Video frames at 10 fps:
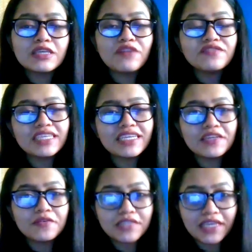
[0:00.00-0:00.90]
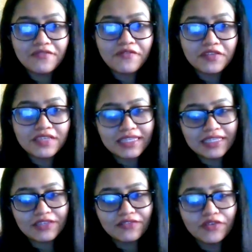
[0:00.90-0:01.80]
you have taken out time for this
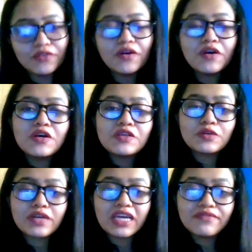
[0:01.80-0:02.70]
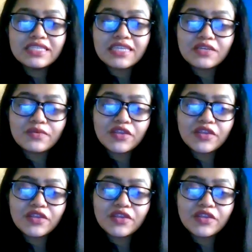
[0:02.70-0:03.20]
interview. So can we start